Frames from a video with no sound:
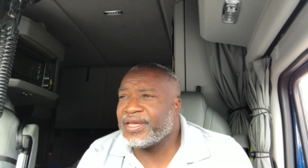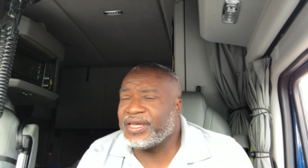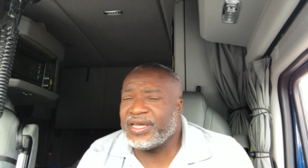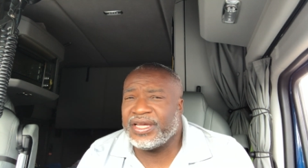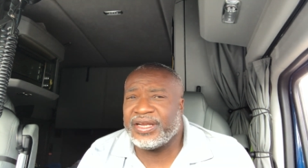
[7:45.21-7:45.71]

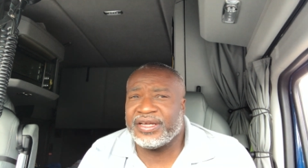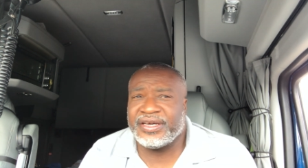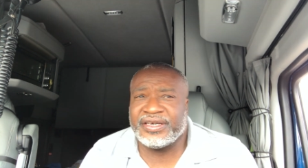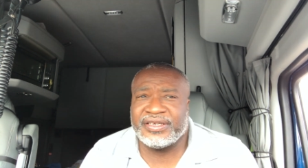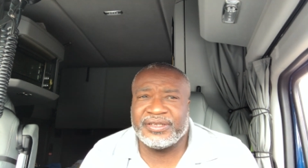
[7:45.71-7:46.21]
And
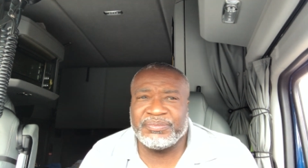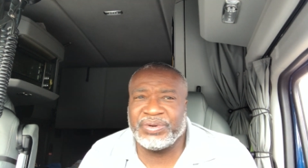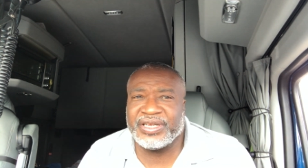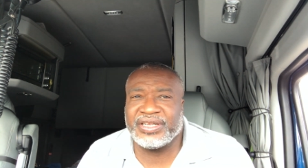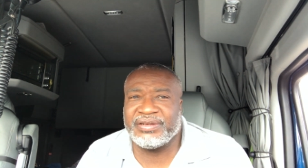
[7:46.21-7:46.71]

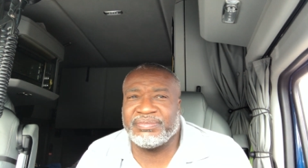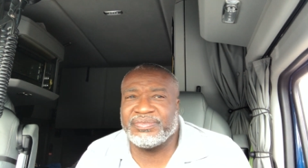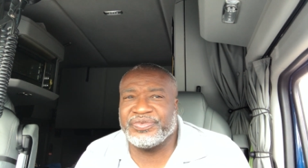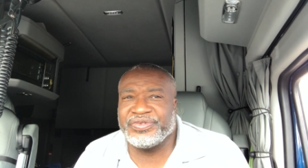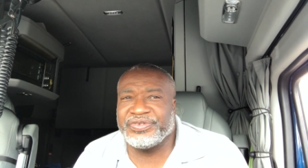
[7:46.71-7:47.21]
but
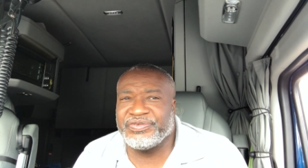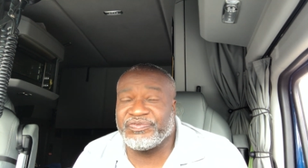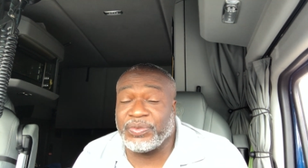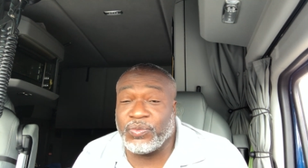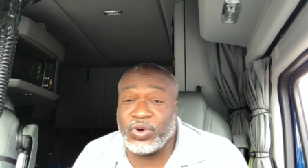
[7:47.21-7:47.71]

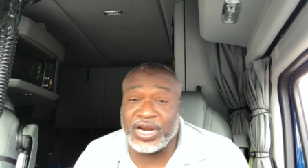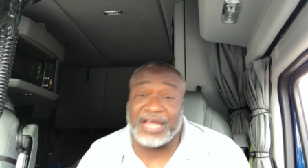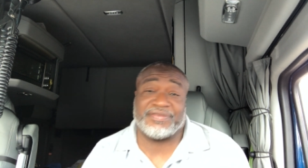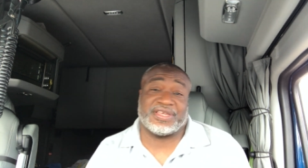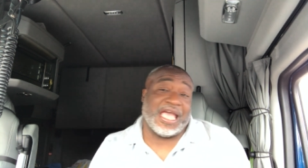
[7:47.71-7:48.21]
from what
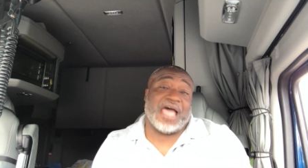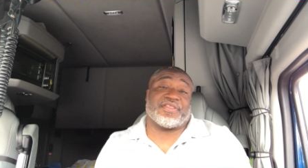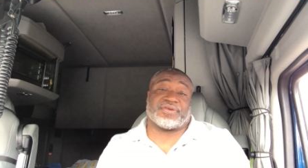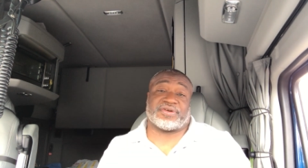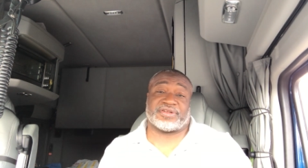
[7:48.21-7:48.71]
I've
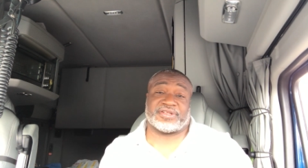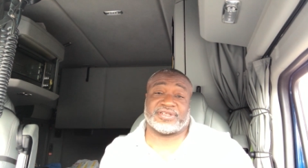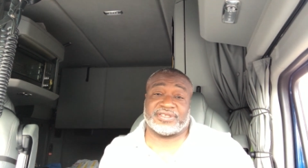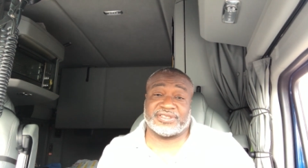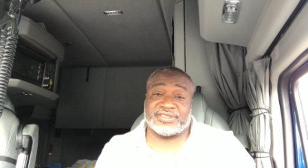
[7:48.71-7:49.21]
gathered,
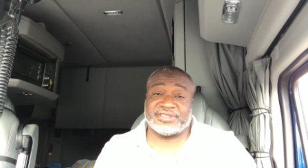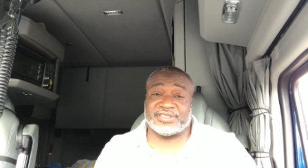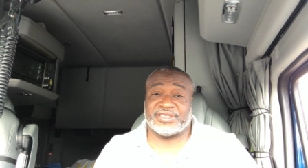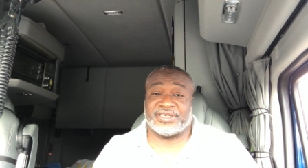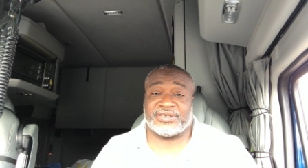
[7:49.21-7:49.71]

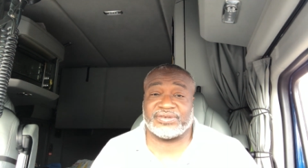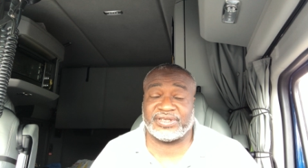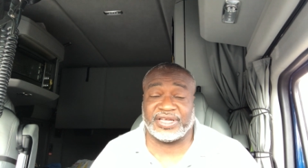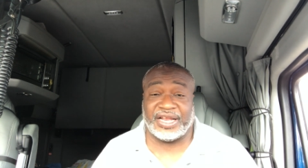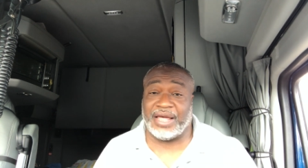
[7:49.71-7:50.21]
you know,
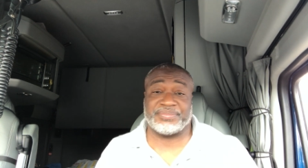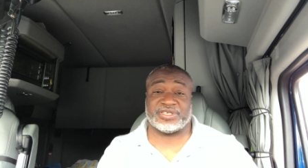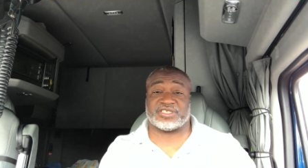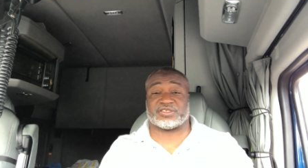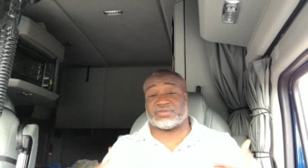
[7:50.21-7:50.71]
and I'm
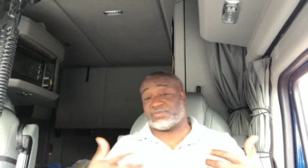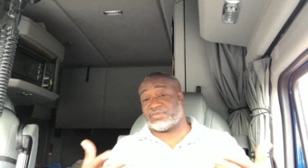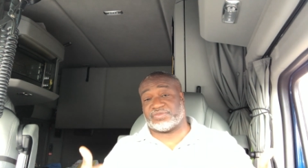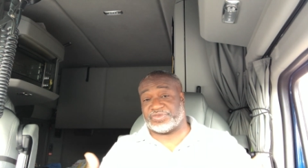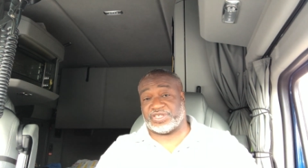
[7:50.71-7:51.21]
just
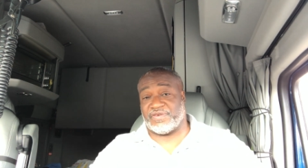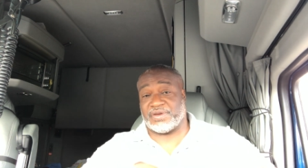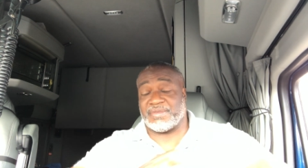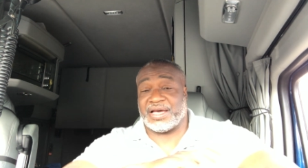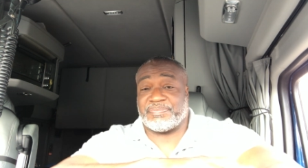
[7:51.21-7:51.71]

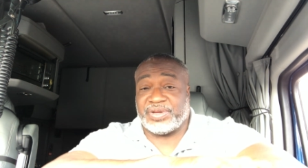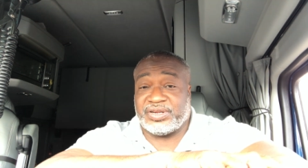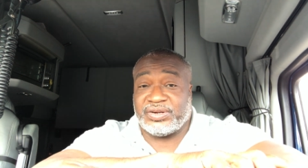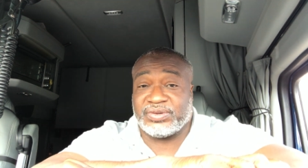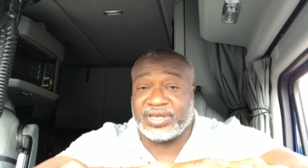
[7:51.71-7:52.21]
giving my
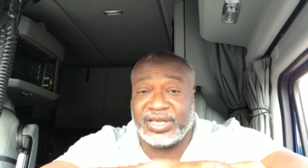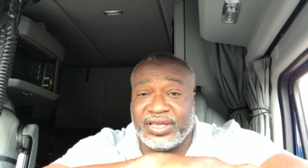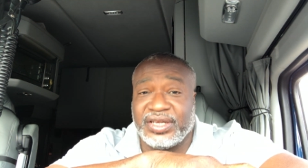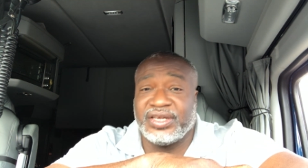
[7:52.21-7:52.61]
opinion, okay?